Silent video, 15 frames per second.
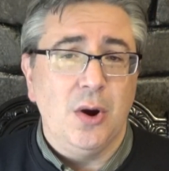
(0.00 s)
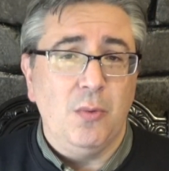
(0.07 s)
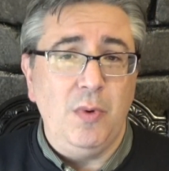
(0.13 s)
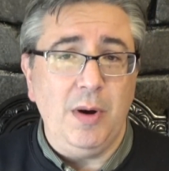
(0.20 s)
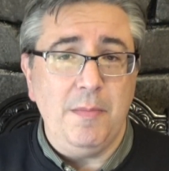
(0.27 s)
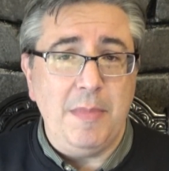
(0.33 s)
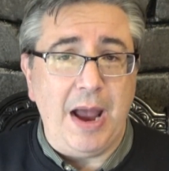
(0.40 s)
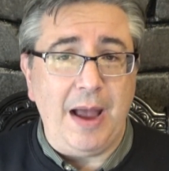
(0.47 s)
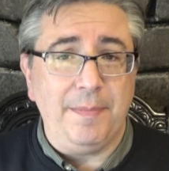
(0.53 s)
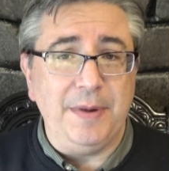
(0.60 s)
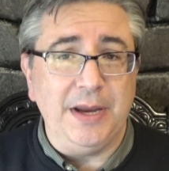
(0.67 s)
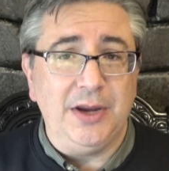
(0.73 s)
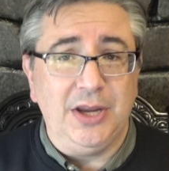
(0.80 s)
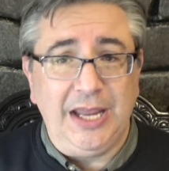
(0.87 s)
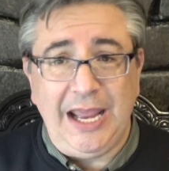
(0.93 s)
where
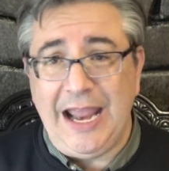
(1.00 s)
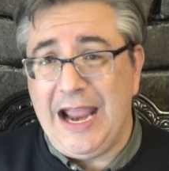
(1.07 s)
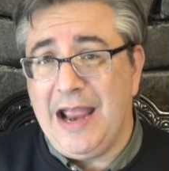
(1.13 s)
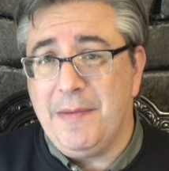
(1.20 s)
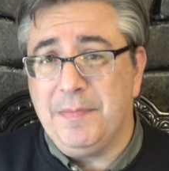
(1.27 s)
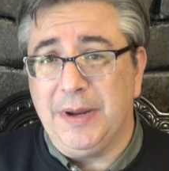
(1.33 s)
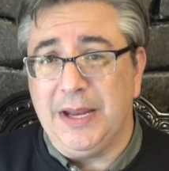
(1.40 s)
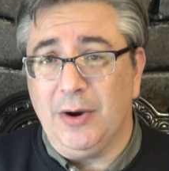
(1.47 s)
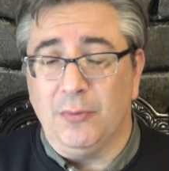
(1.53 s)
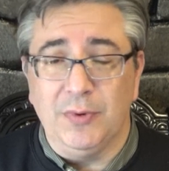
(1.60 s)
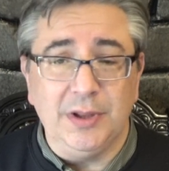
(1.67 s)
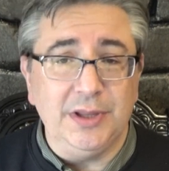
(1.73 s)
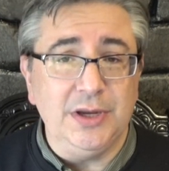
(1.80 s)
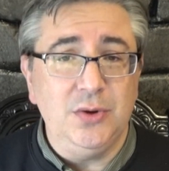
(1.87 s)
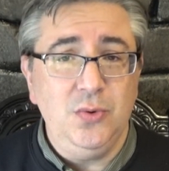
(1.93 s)
mapping can be a
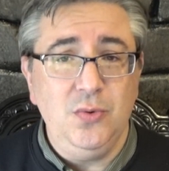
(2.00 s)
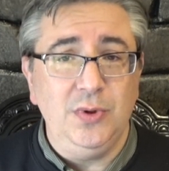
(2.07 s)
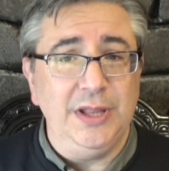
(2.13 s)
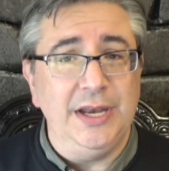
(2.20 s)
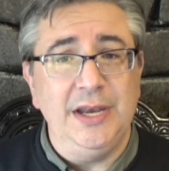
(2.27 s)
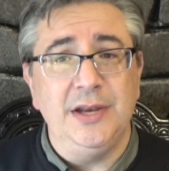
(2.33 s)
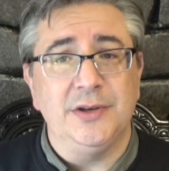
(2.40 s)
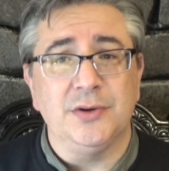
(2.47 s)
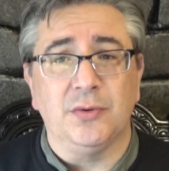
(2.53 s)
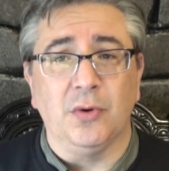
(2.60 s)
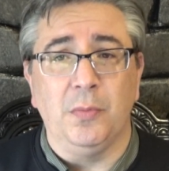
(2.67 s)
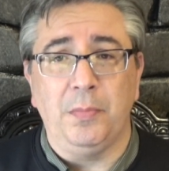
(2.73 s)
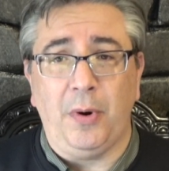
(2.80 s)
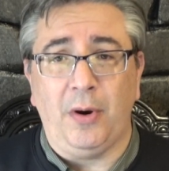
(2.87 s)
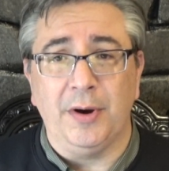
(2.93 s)
really cool and
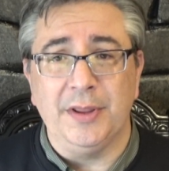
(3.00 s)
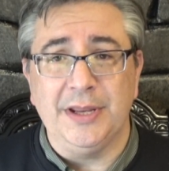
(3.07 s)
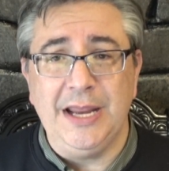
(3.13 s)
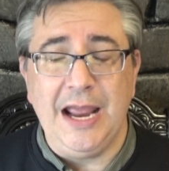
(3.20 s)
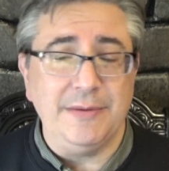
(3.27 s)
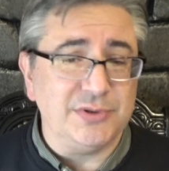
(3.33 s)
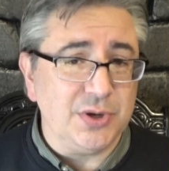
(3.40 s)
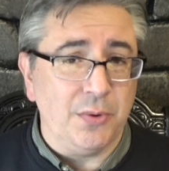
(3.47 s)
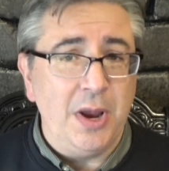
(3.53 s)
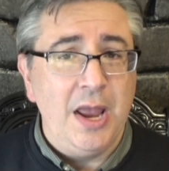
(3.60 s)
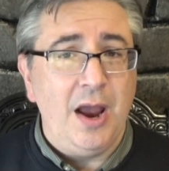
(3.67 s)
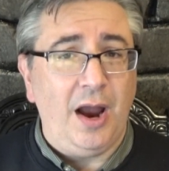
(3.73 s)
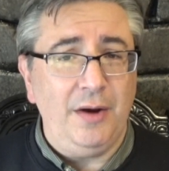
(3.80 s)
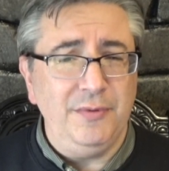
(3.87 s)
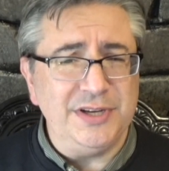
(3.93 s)
integral part of the game. So
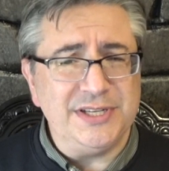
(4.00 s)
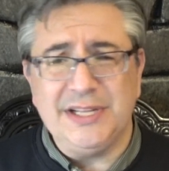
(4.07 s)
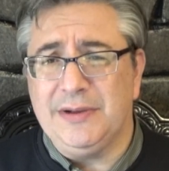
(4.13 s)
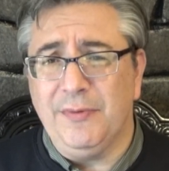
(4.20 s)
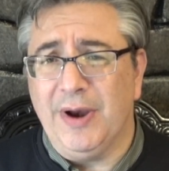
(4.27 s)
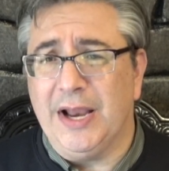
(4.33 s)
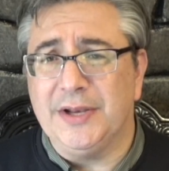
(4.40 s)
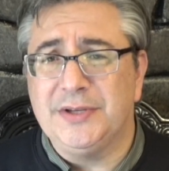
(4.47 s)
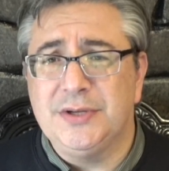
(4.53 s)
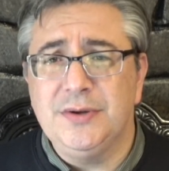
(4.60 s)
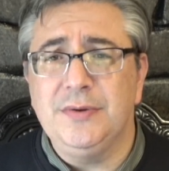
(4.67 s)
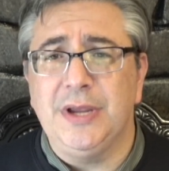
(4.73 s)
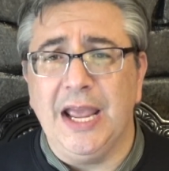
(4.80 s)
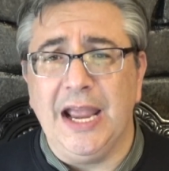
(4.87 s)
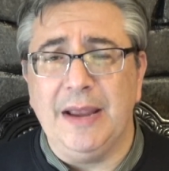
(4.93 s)
I recently ran
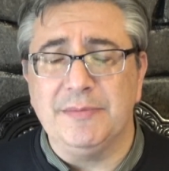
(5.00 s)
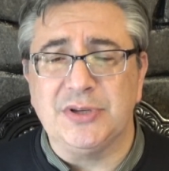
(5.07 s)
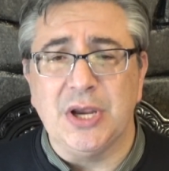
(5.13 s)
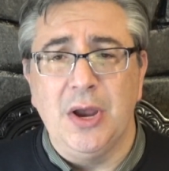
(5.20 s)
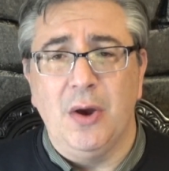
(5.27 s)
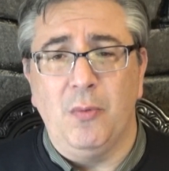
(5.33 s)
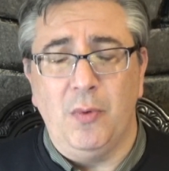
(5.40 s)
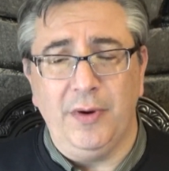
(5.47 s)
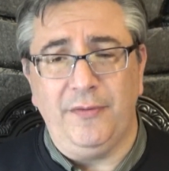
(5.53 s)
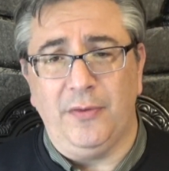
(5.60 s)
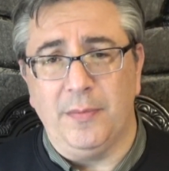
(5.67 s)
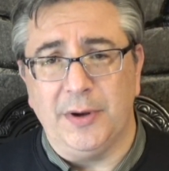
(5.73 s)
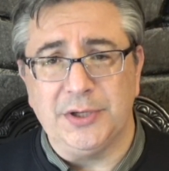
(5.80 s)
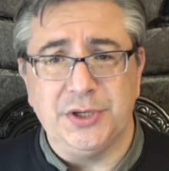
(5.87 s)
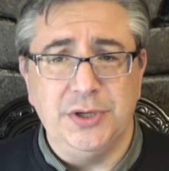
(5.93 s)
2 games, one for
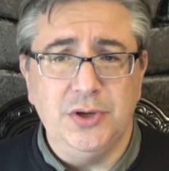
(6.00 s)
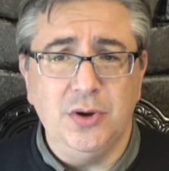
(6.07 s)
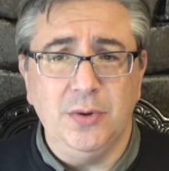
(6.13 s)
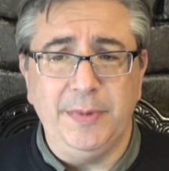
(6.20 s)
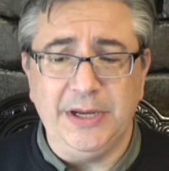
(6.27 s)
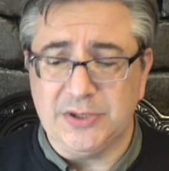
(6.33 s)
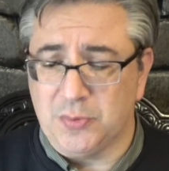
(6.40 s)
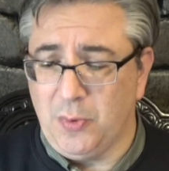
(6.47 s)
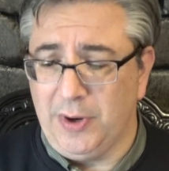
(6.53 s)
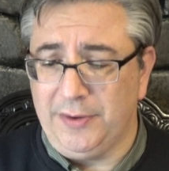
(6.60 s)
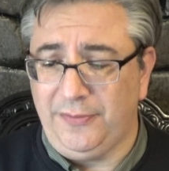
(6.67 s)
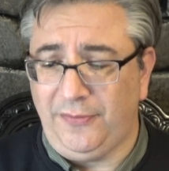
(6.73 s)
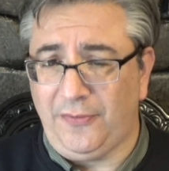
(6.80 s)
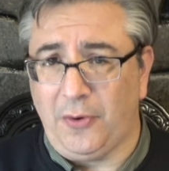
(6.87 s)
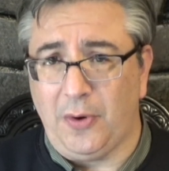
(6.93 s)
a bunch of newbies, one
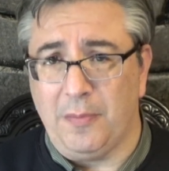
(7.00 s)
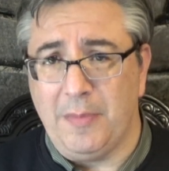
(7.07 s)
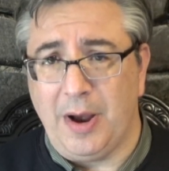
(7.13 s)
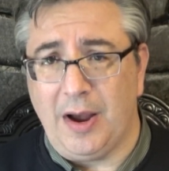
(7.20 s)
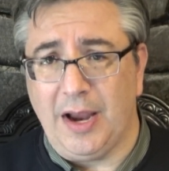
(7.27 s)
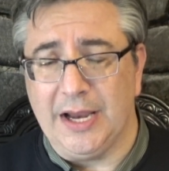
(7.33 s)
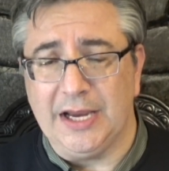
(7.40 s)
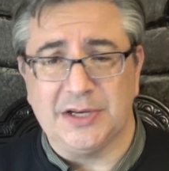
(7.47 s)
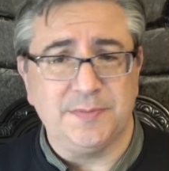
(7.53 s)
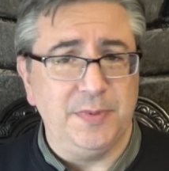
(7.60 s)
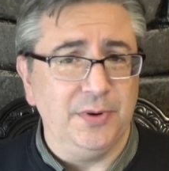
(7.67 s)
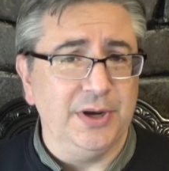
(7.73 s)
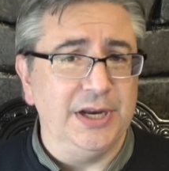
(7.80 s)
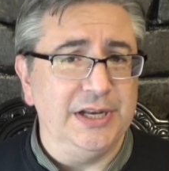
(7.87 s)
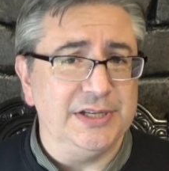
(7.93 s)
for my
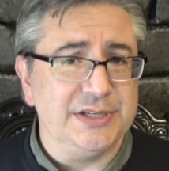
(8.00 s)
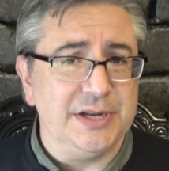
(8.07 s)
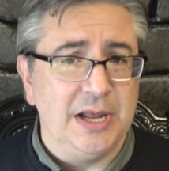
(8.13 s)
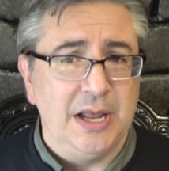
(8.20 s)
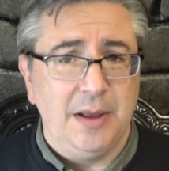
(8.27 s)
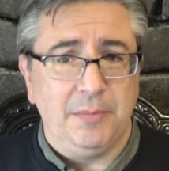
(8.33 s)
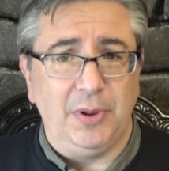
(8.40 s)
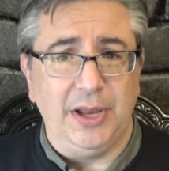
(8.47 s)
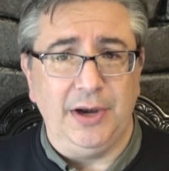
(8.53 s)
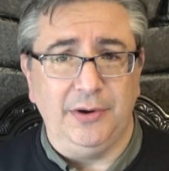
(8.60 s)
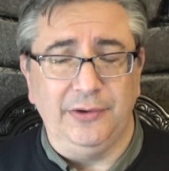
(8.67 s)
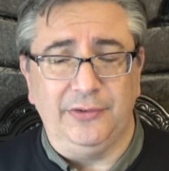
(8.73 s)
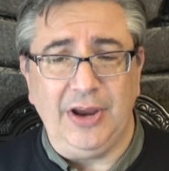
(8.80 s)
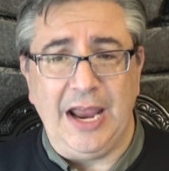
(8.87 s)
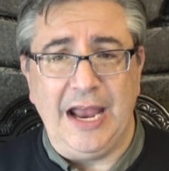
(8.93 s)
experienced
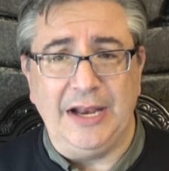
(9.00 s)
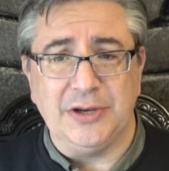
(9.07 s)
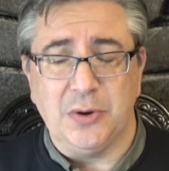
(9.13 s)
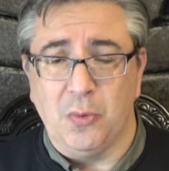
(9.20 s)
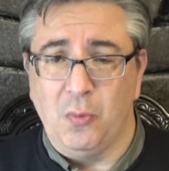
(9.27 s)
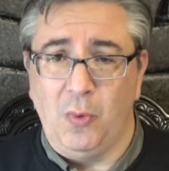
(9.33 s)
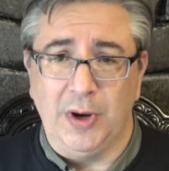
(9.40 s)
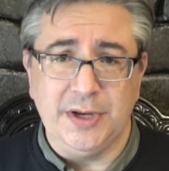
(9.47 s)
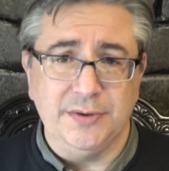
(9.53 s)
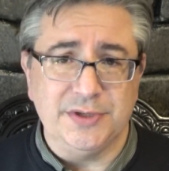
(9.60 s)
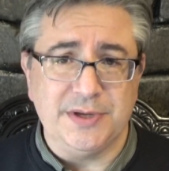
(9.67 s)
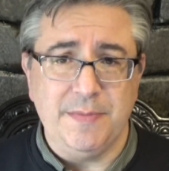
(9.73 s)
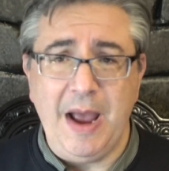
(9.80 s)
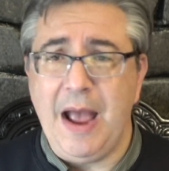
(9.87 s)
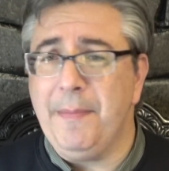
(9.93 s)
players, and one
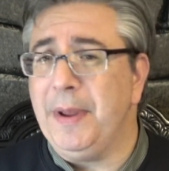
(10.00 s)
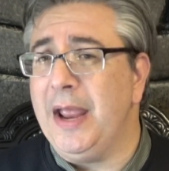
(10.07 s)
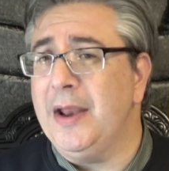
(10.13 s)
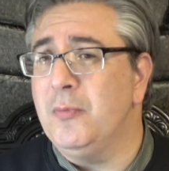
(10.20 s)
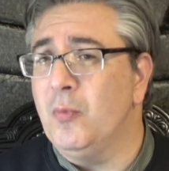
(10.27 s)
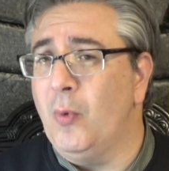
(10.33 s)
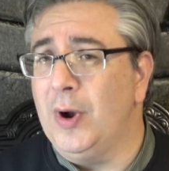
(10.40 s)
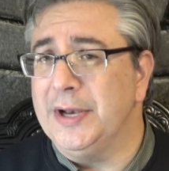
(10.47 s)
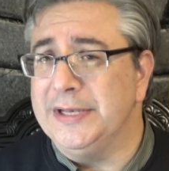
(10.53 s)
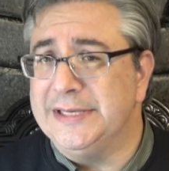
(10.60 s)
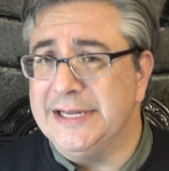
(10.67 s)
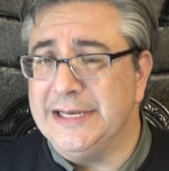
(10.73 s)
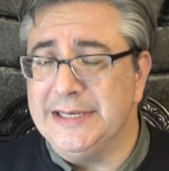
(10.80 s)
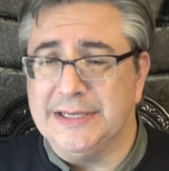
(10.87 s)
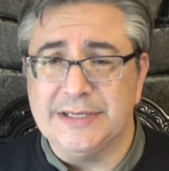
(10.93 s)
used a map and one
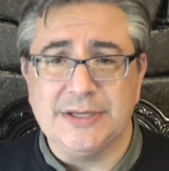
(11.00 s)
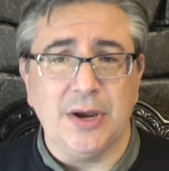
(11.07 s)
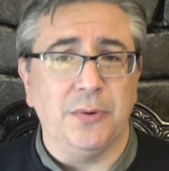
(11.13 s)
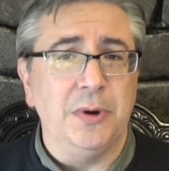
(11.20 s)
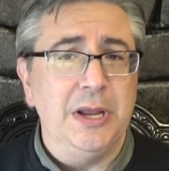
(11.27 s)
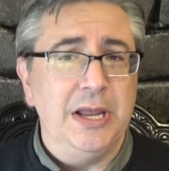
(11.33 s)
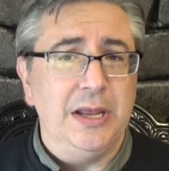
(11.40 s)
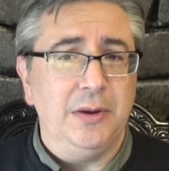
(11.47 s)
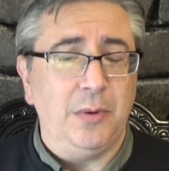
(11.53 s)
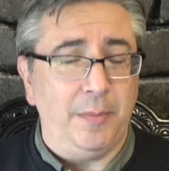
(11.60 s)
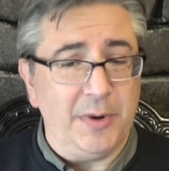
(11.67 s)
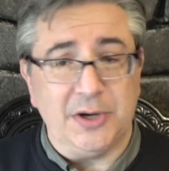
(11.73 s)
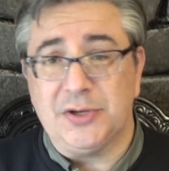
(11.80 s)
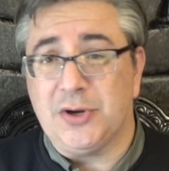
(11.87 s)
didn't. So I'm going to